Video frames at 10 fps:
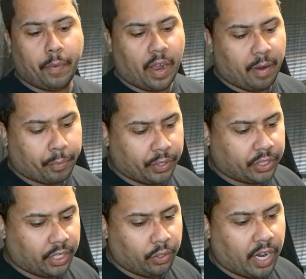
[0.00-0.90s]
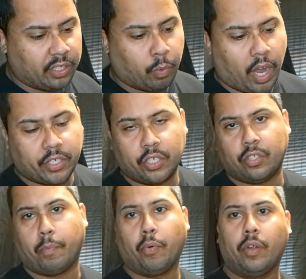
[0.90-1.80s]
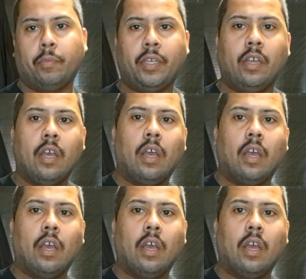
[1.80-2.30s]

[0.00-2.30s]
I appreciate you guys watching and supporting me.